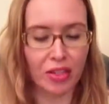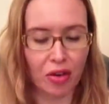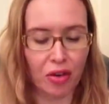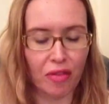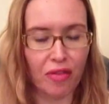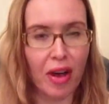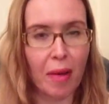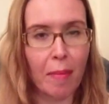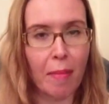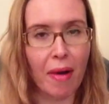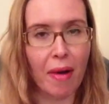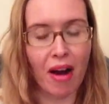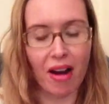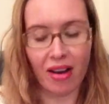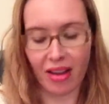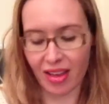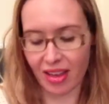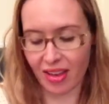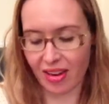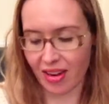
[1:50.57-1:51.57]
of a
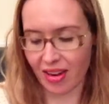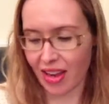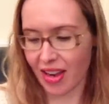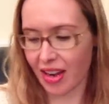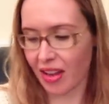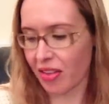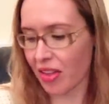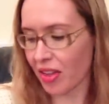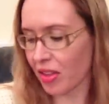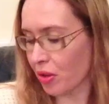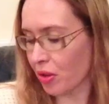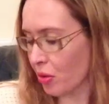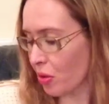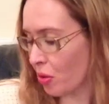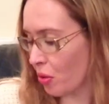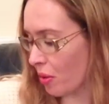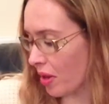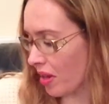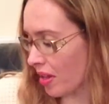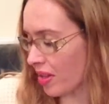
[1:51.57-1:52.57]
bargain, and I think they'll
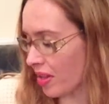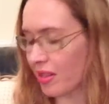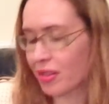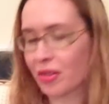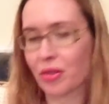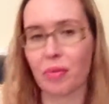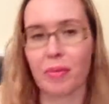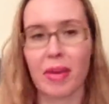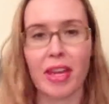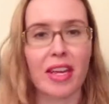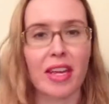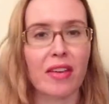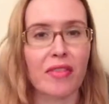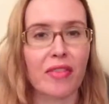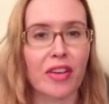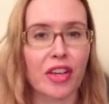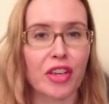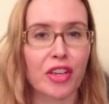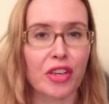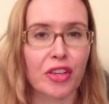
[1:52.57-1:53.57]
go with so many of
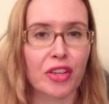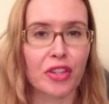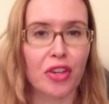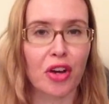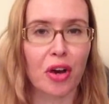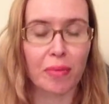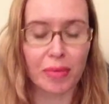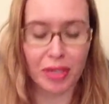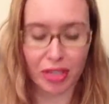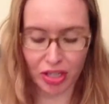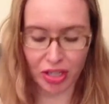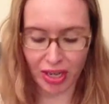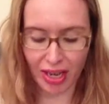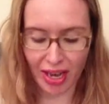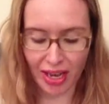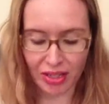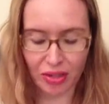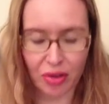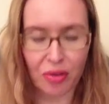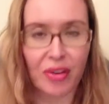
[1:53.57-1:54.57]
her cute tops that she
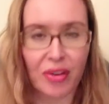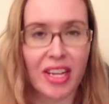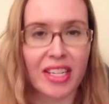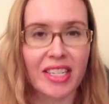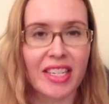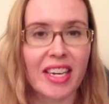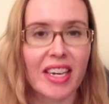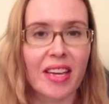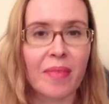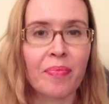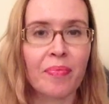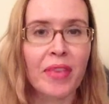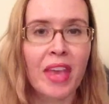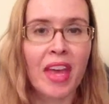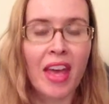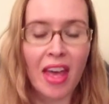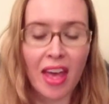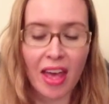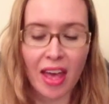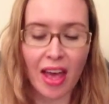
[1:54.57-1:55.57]
has already.
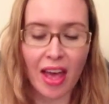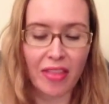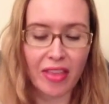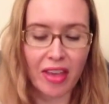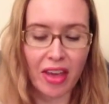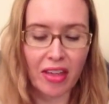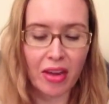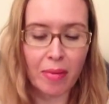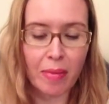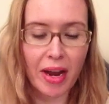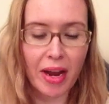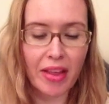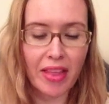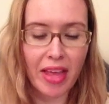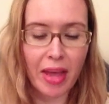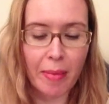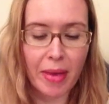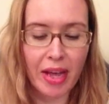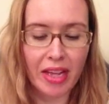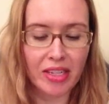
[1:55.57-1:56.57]
And the other pair
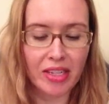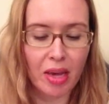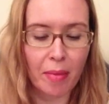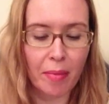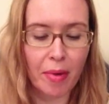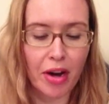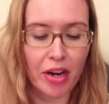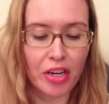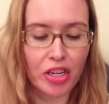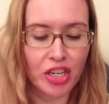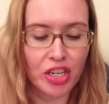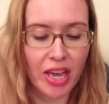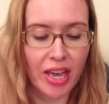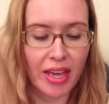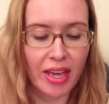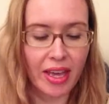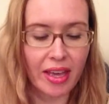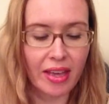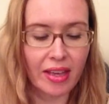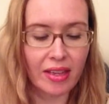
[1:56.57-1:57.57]
that I picked up are
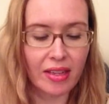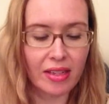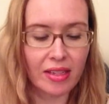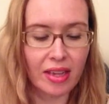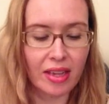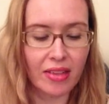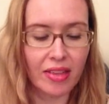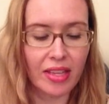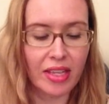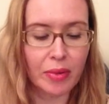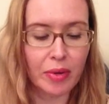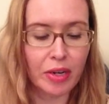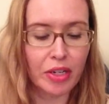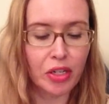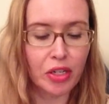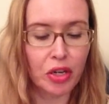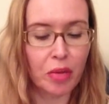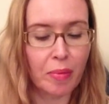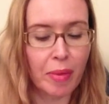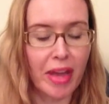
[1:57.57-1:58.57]
jeggings, and these were
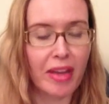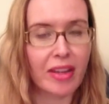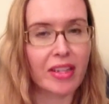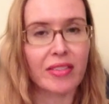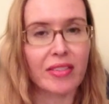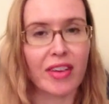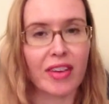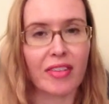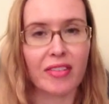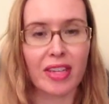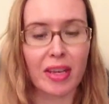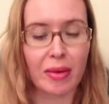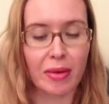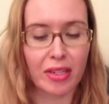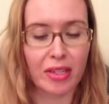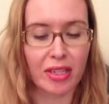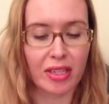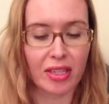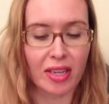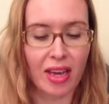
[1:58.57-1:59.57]
£2.50,
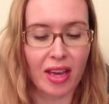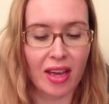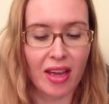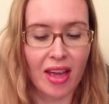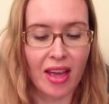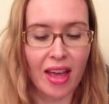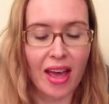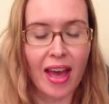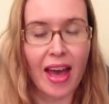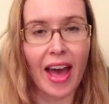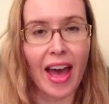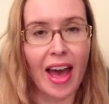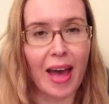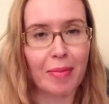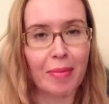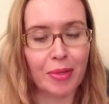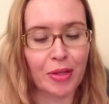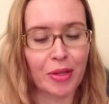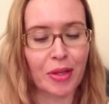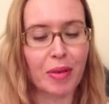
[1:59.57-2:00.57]
which is an
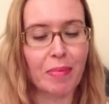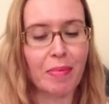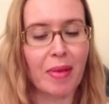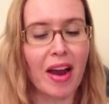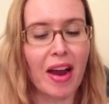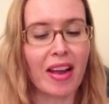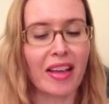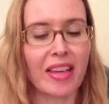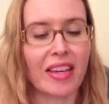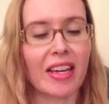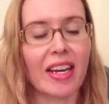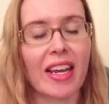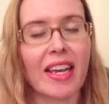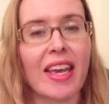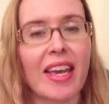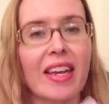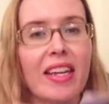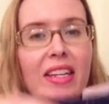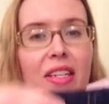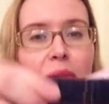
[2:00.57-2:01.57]
absolute bargain, and
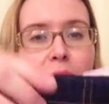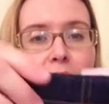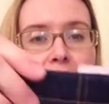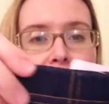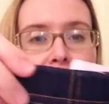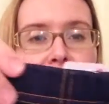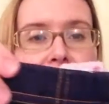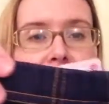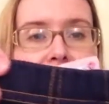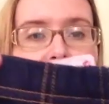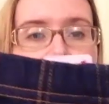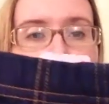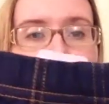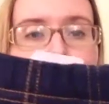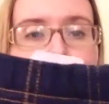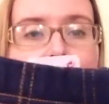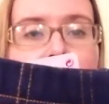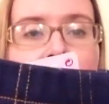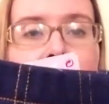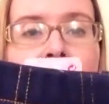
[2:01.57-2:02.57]
again in 12 to 18
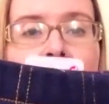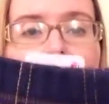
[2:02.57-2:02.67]
months.